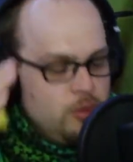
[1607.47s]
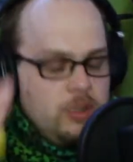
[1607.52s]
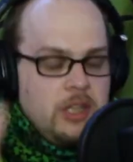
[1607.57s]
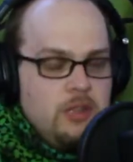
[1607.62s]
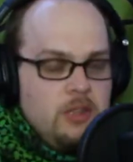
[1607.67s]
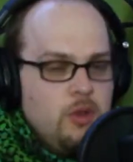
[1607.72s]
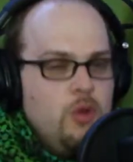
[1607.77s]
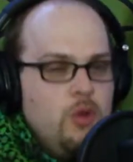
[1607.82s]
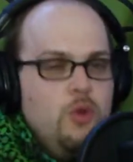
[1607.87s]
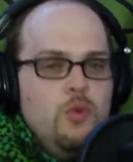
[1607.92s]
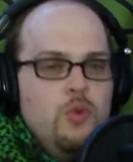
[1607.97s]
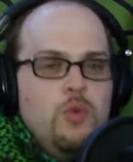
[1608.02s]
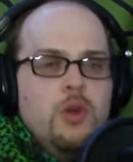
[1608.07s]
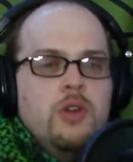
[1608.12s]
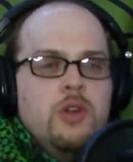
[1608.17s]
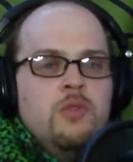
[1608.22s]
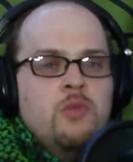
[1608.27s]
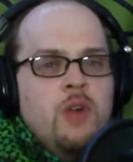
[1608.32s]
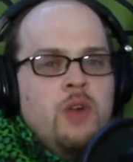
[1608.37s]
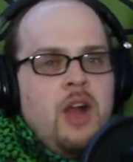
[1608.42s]
who
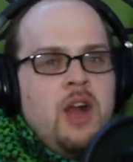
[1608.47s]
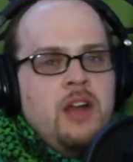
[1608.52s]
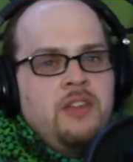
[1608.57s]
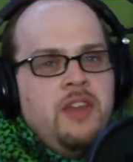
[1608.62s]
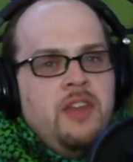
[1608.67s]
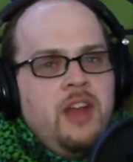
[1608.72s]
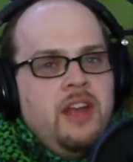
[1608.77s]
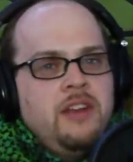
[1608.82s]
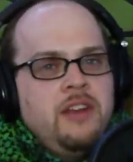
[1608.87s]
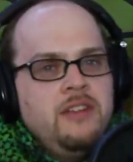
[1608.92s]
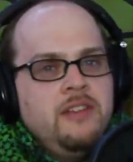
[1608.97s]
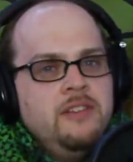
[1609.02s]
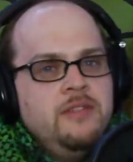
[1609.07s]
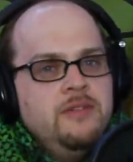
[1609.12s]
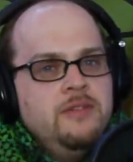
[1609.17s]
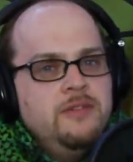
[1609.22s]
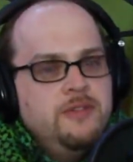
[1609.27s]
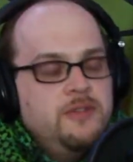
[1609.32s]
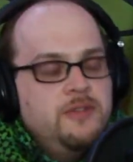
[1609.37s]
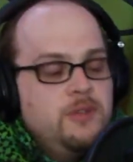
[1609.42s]
wouldn't rock that?
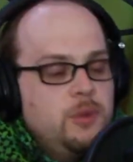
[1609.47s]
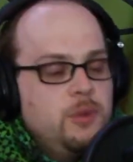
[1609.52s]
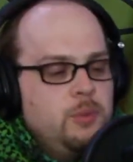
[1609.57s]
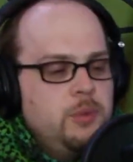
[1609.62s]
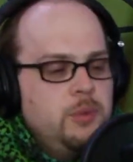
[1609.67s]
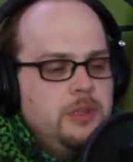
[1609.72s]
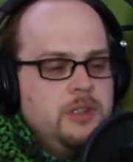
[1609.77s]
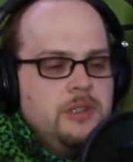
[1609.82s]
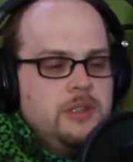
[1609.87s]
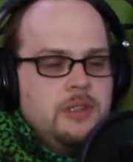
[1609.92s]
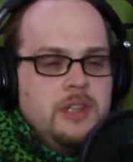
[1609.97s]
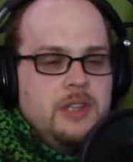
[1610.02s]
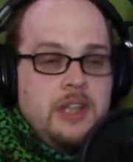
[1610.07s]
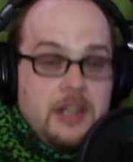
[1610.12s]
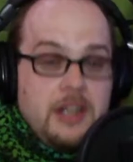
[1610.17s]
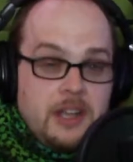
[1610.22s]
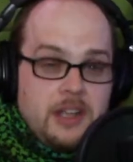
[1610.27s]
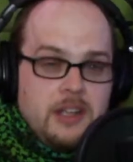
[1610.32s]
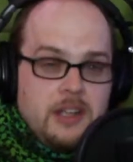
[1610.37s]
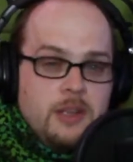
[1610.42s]
For real. An
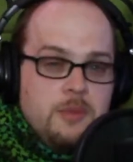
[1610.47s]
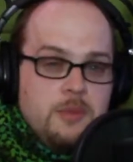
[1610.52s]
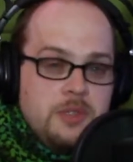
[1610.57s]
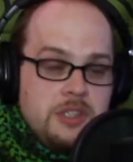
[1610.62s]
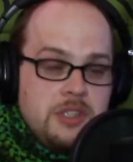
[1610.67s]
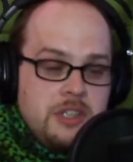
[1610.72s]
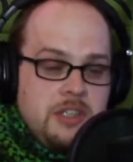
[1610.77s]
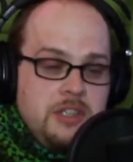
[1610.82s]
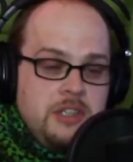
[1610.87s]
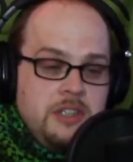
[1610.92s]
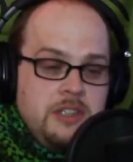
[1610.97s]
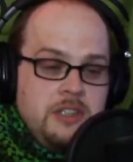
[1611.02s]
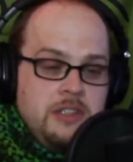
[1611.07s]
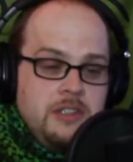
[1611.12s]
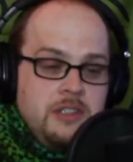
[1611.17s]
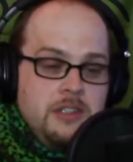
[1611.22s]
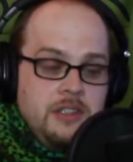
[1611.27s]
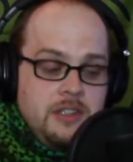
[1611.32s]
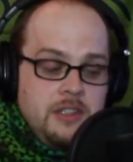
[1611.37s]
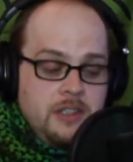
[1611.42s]
LMG
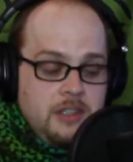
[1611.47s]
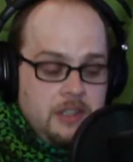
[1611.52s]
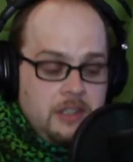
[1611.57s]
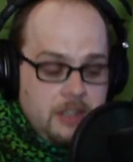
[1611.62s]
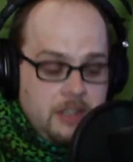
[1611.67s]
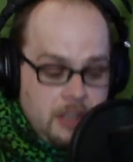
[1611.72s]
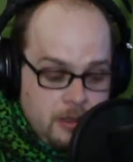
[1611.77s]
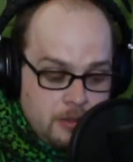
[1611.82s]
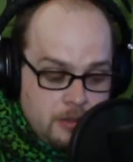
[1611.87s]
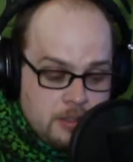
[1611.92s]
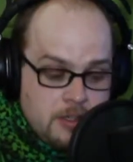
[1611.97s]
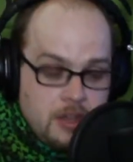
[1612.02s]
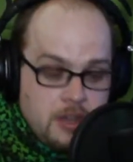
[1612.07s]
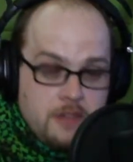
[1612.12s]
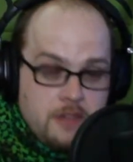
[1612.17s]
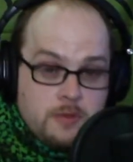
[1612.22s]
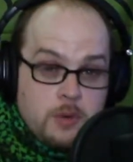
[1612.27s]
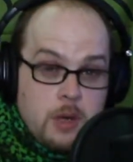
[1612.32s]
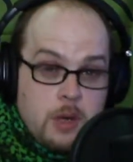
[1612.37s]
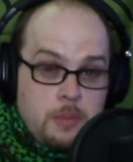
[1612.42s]

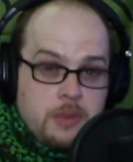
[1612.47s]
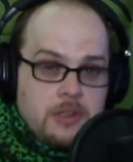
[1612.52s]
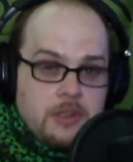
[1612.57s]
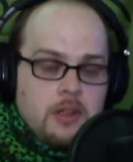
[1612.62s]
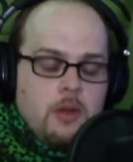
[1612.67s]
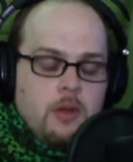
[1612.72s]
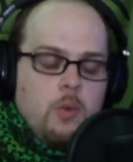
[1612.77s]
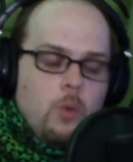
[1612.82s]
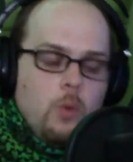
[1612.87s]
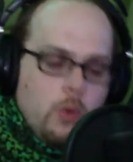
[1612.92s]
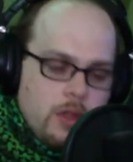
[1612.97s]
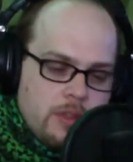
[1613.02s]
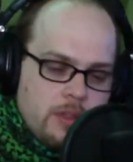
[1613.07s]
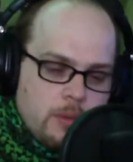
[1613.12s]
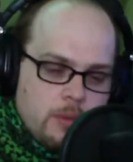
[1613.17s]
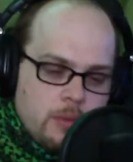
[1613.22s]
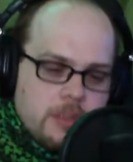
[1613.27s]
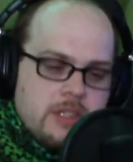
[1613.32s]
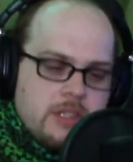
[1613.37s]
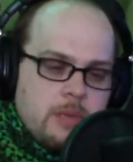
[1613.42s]
airsoft replica with a
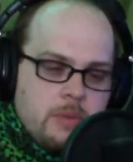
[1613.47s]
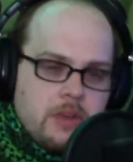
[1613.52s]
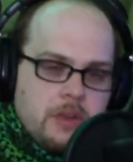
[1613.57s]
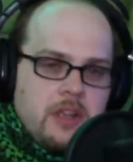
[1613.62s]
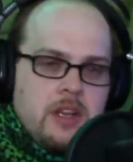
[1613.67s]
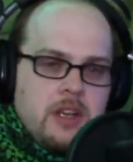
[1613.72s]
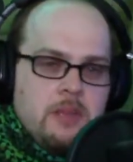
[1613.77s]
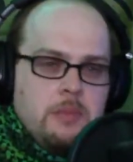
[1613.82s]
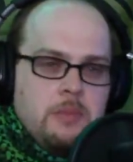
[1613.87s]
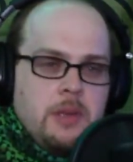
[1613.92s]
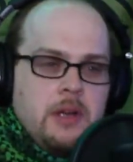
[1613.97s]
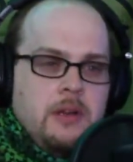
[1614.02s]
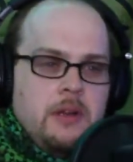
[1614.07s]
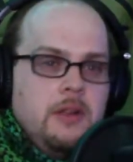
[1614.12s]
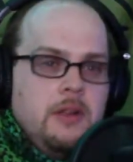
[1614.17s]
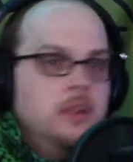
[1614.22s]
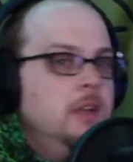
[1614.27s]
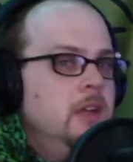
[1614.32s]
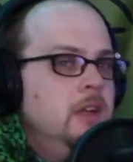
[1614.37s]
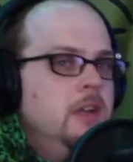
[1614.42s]
reciprocating barrel.
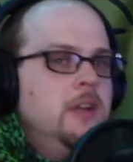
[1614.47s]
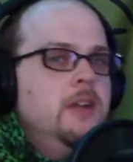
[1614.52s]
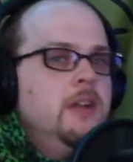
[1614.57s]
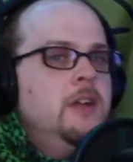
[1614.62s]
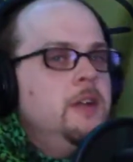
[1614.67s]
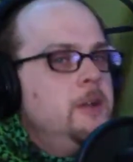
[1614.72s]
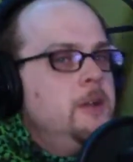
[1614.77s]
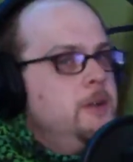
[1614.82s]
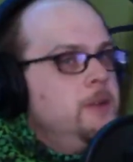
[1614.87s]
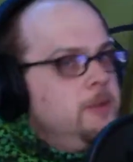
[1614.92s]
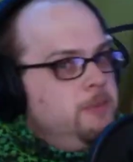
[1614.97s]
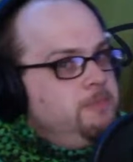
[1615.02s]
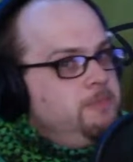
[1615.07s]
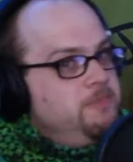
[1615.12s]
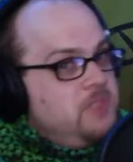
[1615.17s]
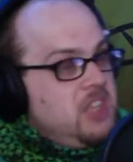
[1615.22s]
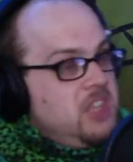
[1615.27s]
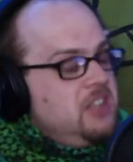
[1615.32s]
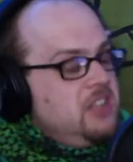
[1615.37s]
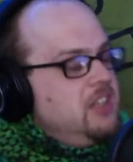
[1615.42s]

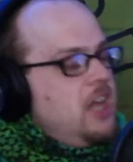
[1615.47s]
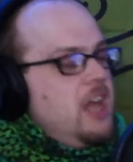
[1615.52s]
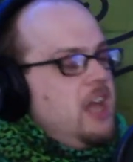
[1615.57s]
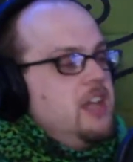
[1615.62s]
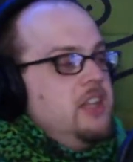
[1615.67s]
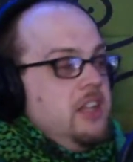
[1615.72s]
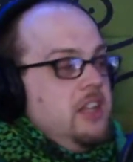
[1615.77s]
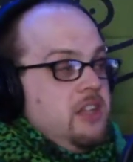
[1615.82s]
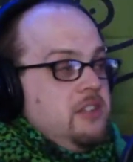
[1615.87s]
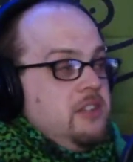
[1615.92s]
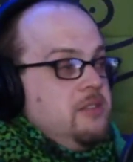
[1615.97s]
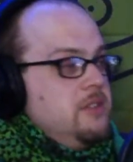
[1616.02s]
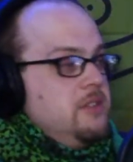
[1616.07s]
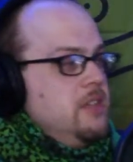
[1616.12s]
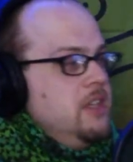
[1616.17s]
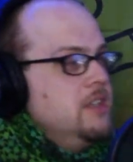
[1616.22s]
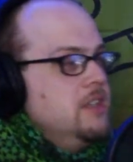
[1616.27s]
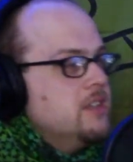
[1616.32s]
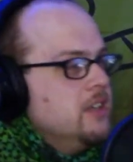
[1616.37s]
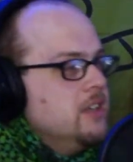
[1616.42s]
It's
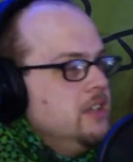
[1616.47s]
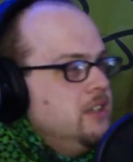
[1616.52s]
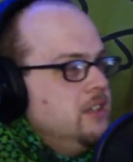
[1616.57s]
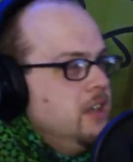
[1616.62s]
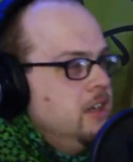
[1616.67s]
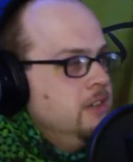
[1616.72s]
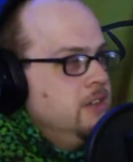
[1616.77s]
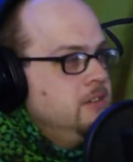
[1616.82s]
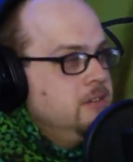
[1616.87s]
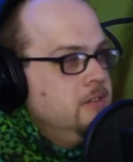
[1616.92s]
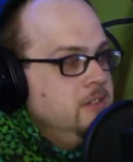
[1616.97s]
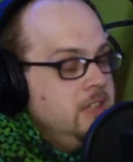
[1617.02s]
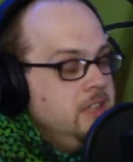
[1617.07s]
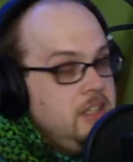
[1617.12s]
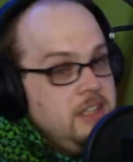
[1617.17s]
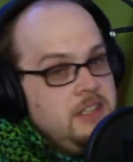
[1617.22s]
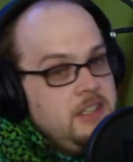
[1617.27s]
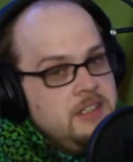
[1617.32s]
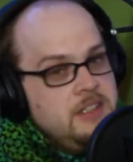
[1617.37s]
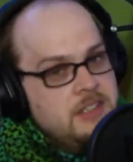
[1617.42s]
easily done.
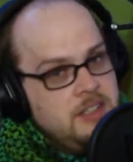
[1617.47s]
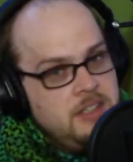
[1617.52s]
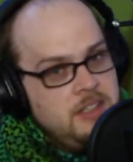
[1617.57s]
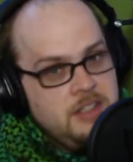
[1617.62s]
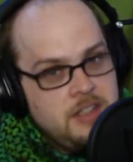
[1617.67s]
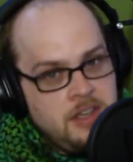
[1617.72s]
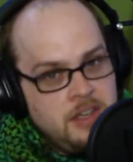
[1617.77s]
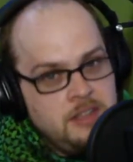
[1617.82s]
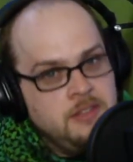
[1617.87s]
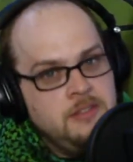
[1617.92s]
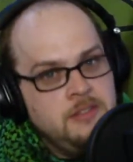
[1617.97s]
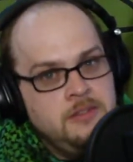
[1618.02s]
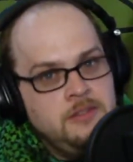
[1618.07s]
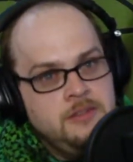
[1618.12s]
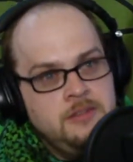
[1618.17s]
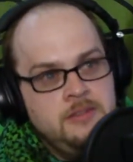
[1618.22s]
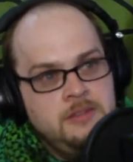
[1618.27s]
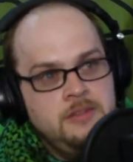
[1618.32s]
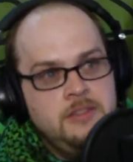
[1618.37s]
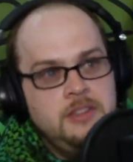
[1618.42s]
Easily done.
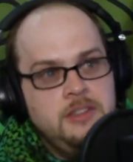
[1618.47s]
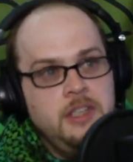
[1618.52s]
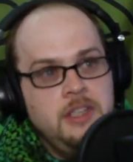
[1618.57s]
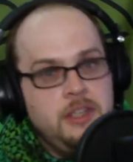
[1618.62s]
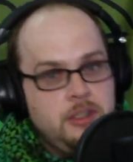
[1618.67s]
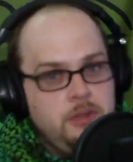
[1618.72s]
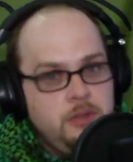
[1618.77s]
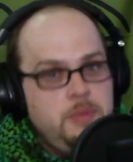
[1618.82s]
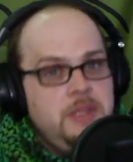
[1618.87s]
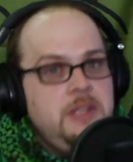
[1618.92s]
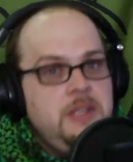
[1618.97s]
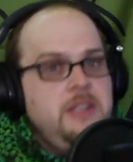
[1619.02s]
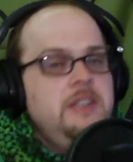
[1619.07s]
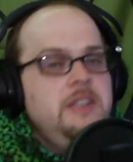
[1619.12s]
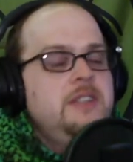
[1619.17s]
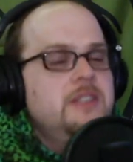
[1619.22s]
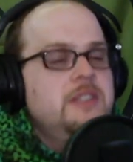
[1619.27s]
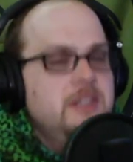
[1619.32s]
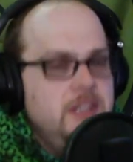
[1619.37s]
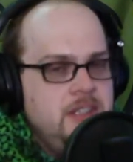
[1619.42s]
It could be
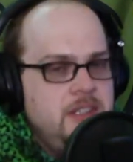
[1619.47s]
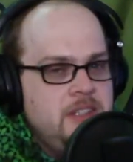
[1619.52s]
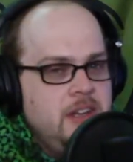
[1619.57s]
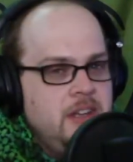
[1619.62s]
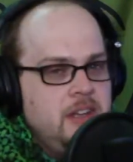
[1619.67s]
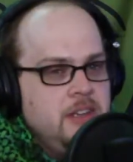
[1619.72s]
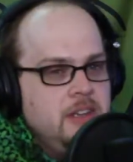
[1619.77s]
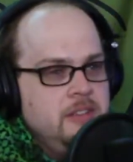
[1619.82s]
easily done.